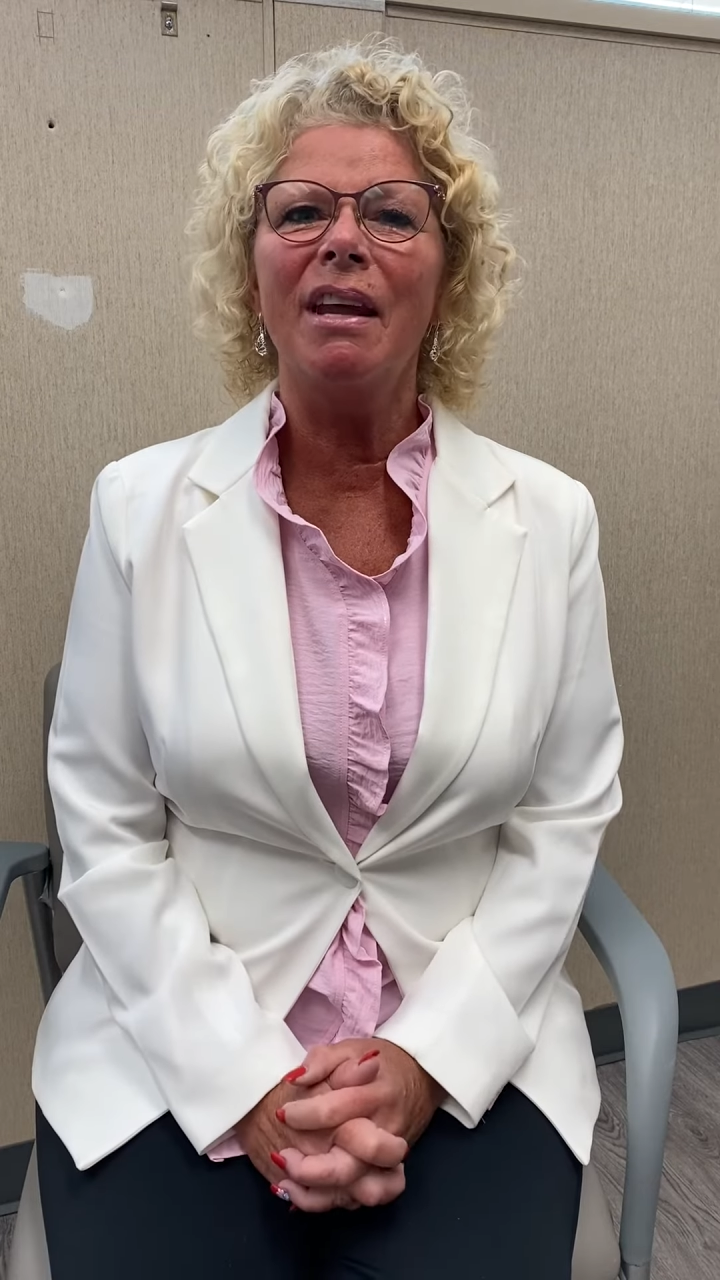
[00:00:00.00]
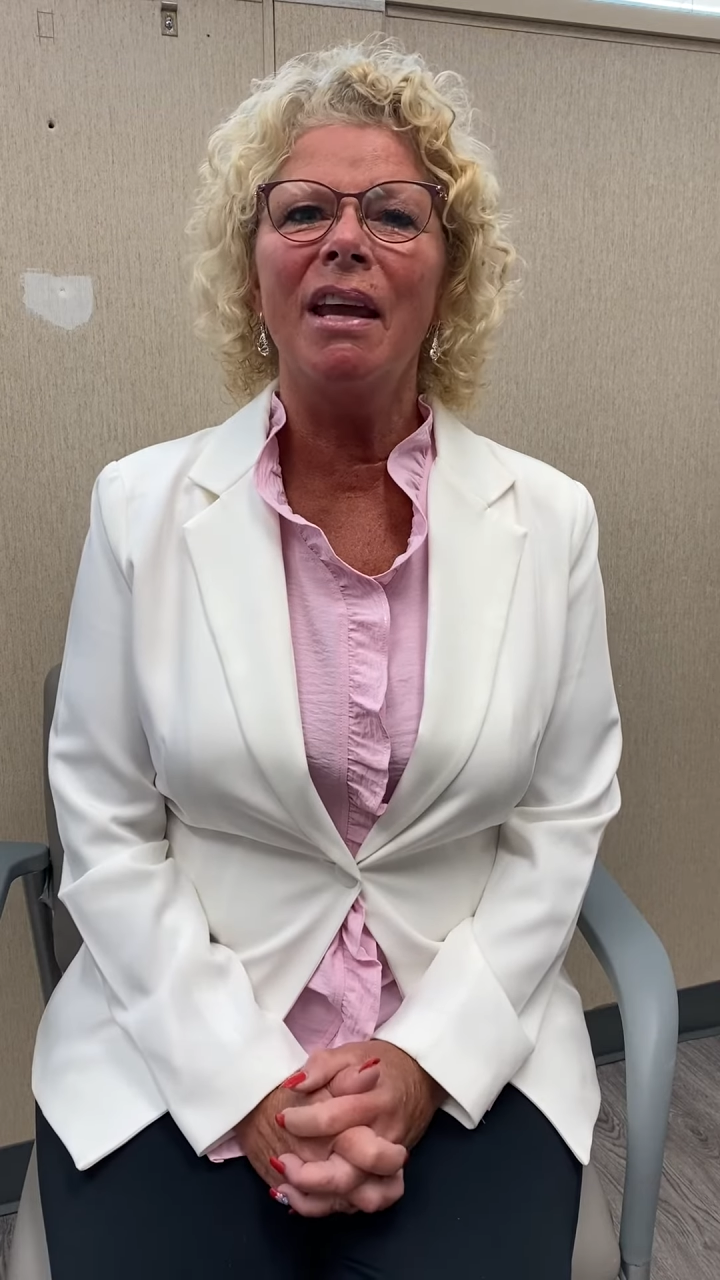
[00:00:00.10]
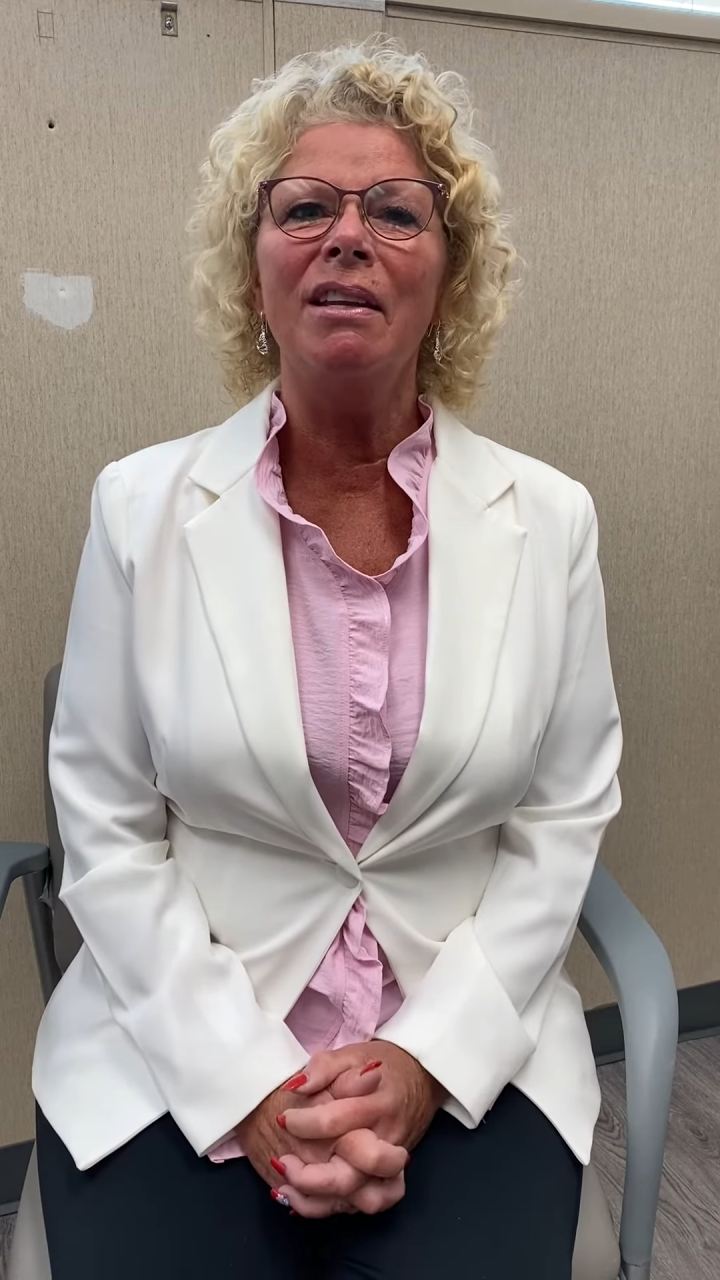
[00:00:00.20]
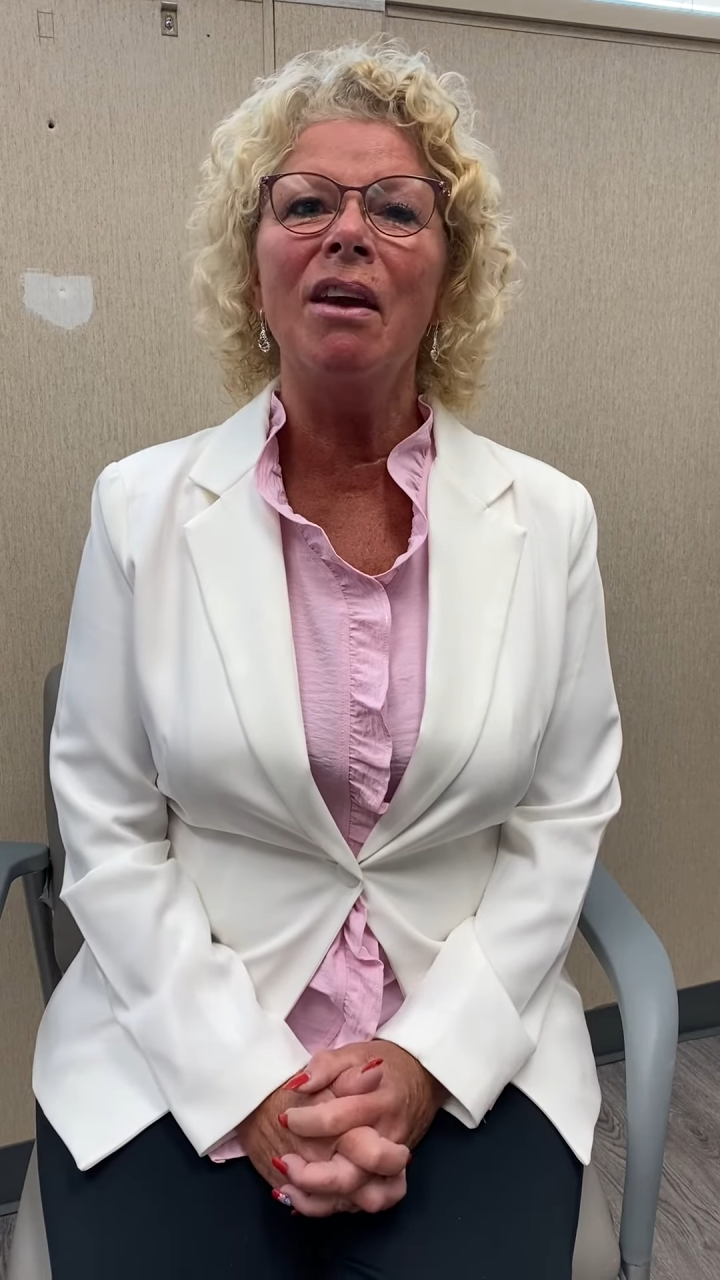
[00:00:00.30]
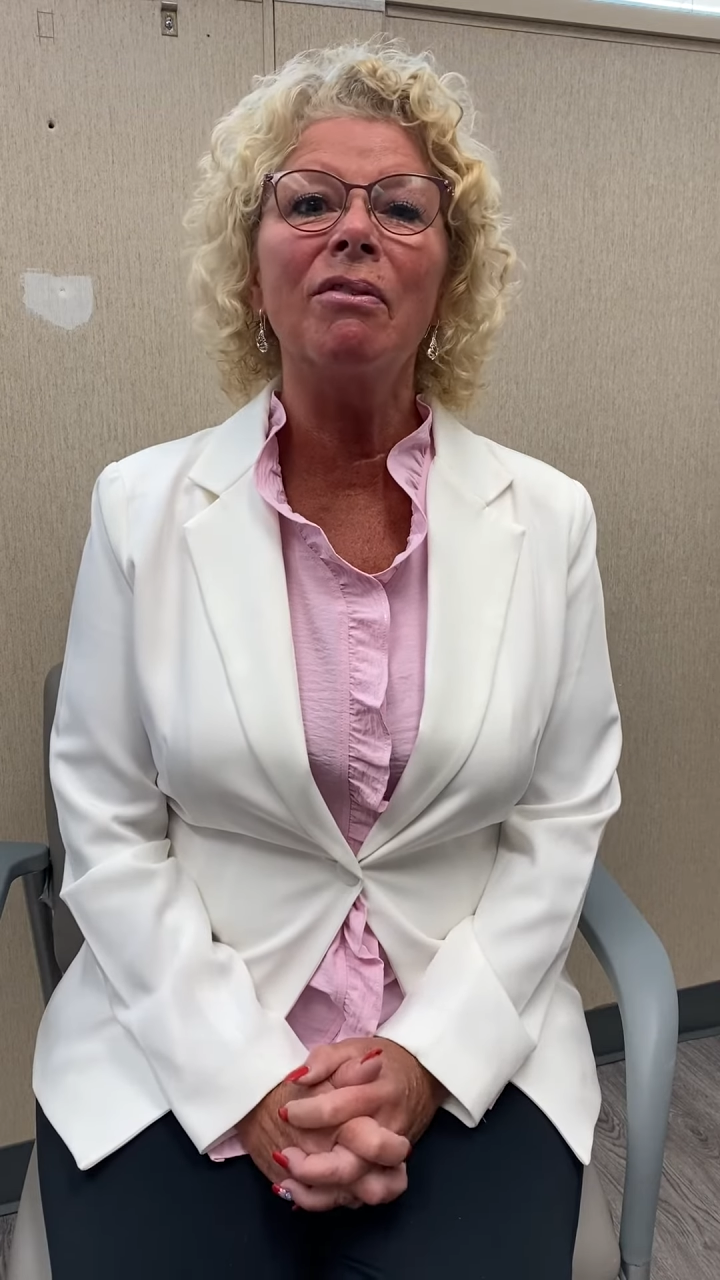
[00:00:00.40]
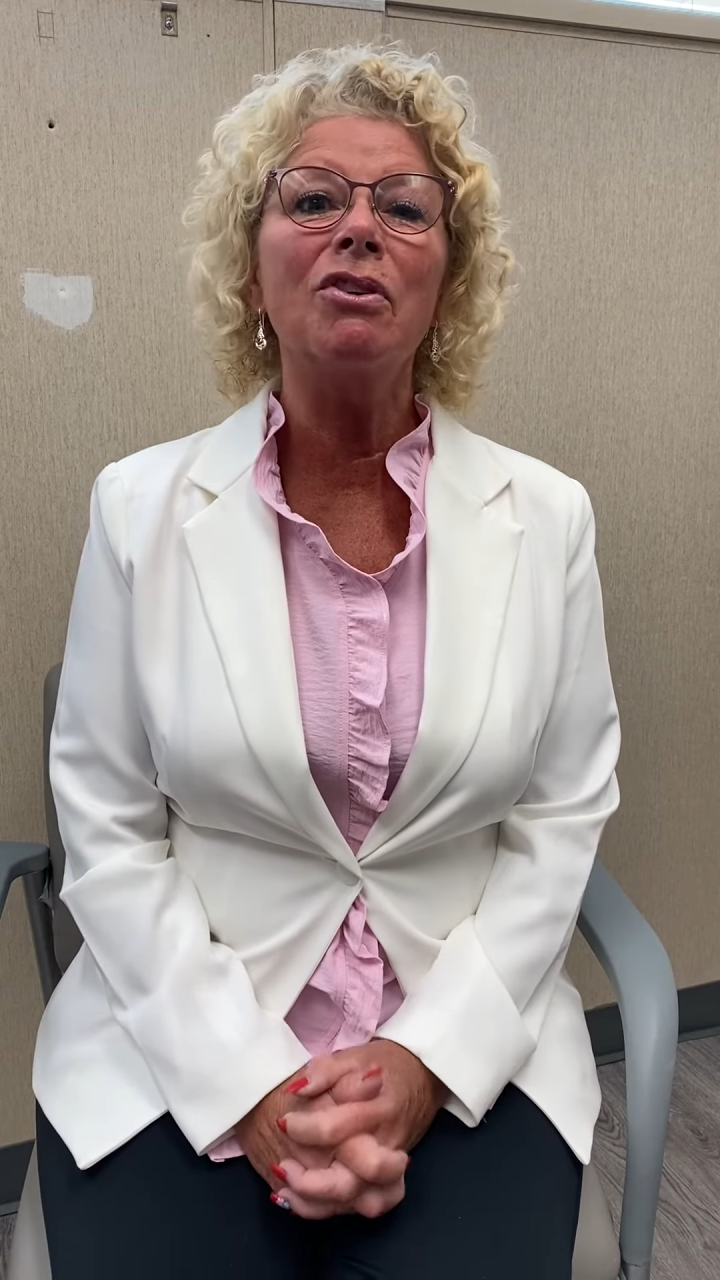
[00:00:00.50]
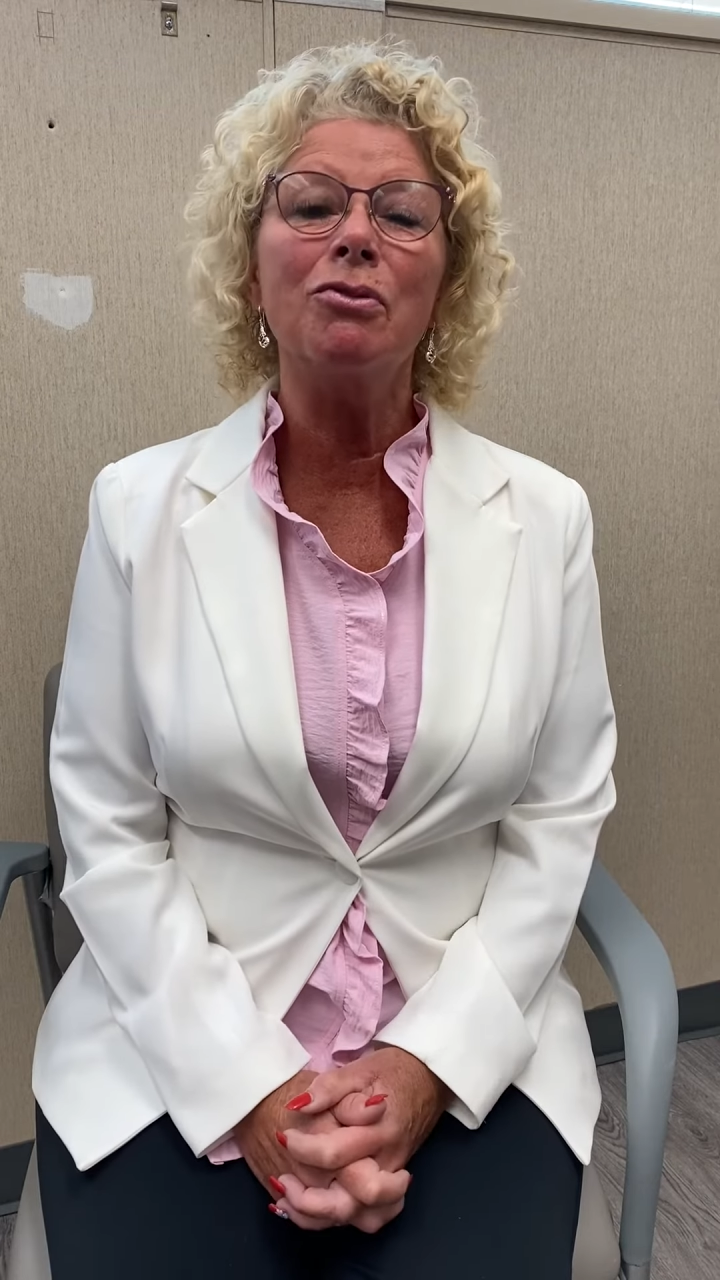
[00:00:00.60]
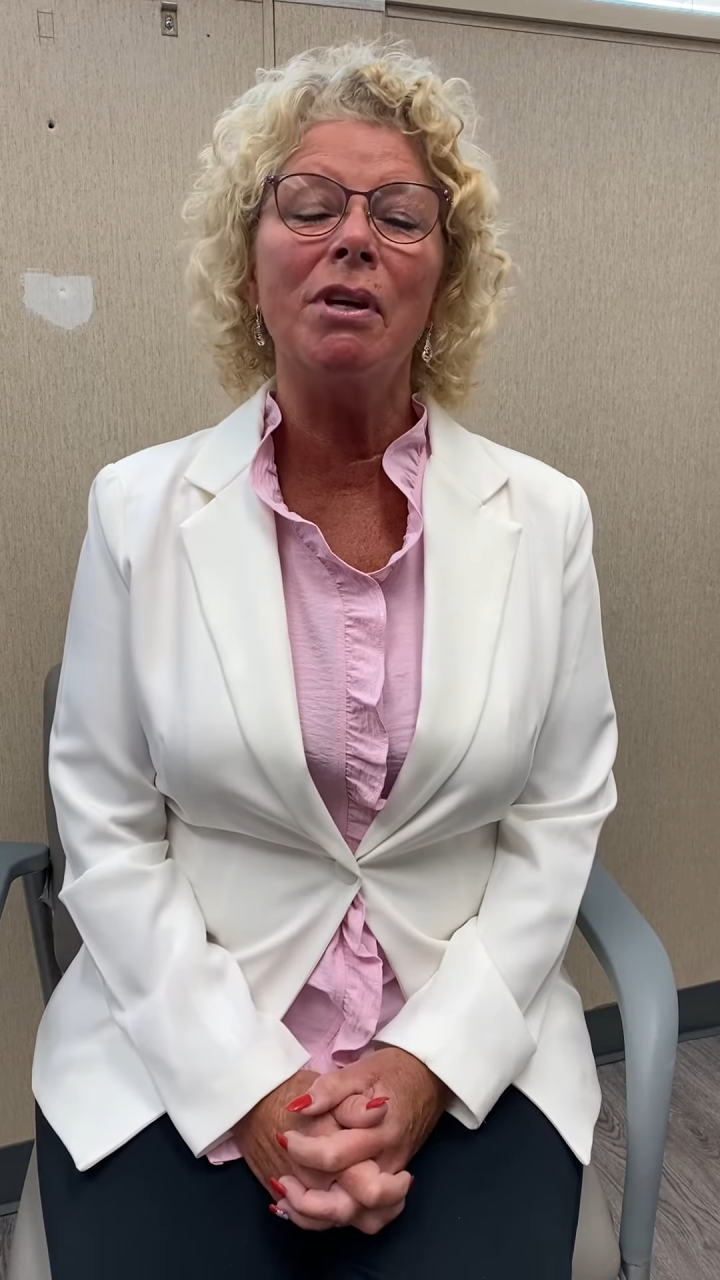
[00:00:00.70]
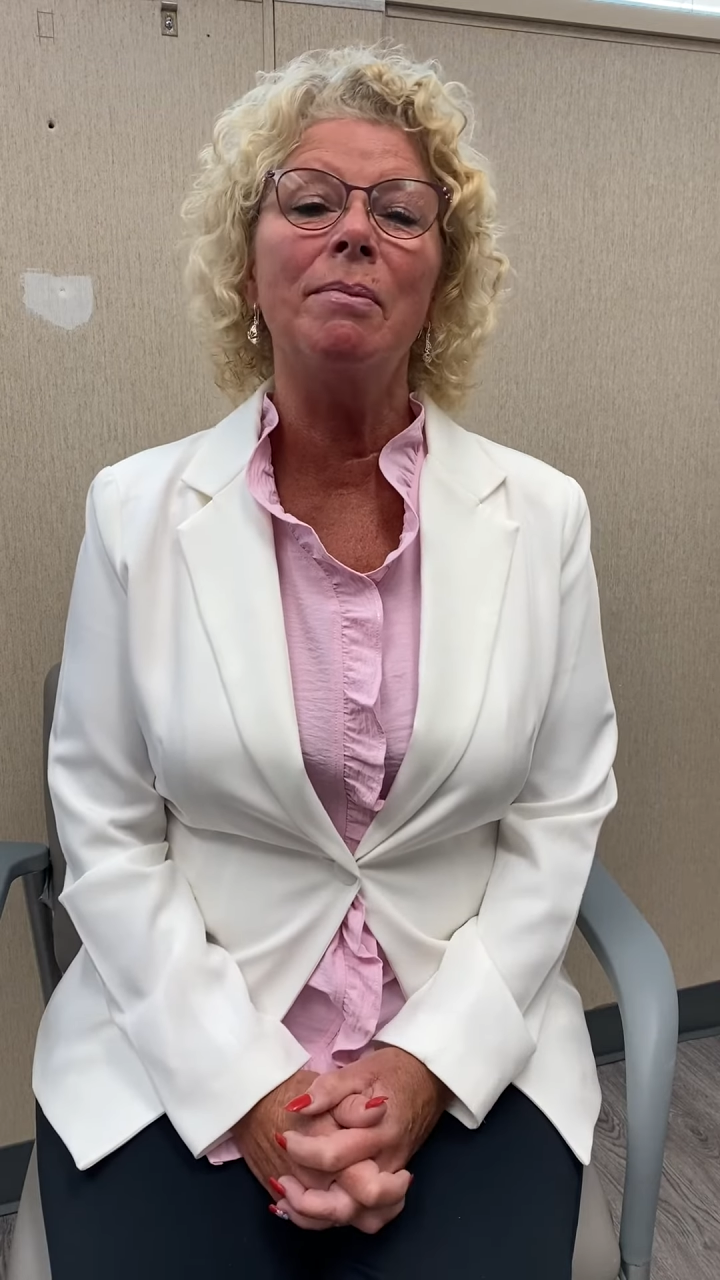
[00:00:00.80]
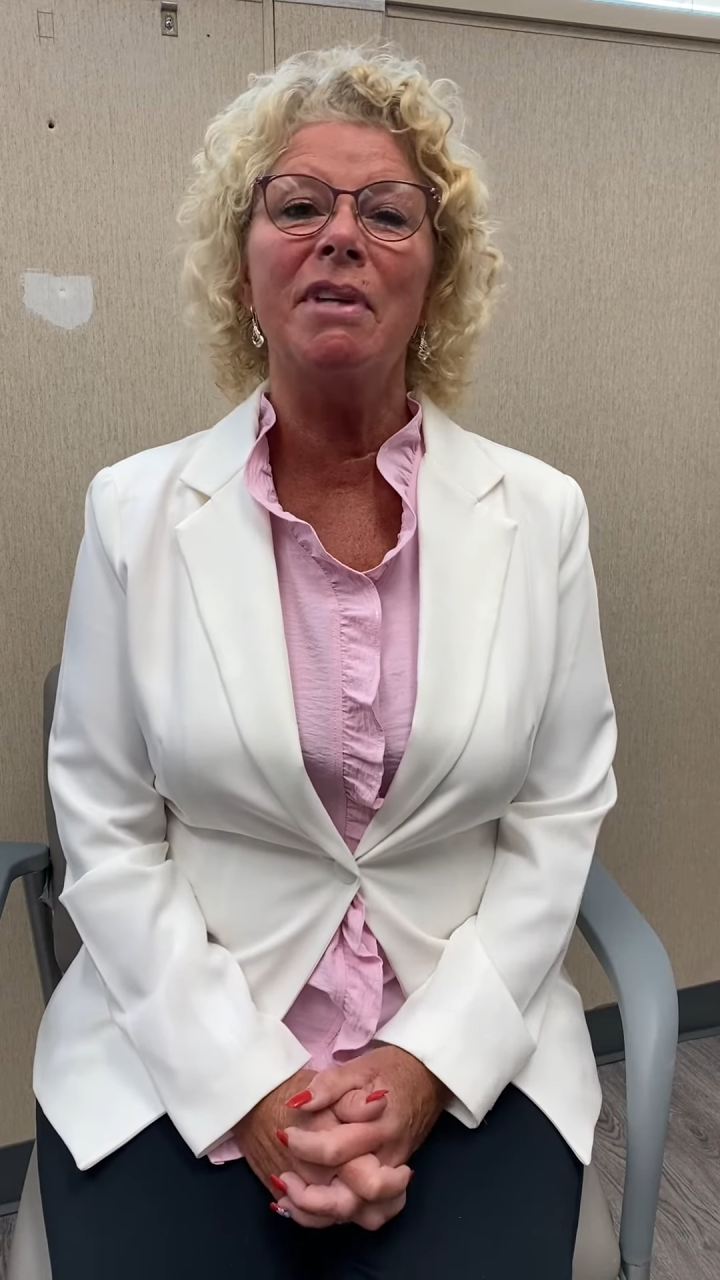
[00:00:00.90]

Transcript: I never dreamed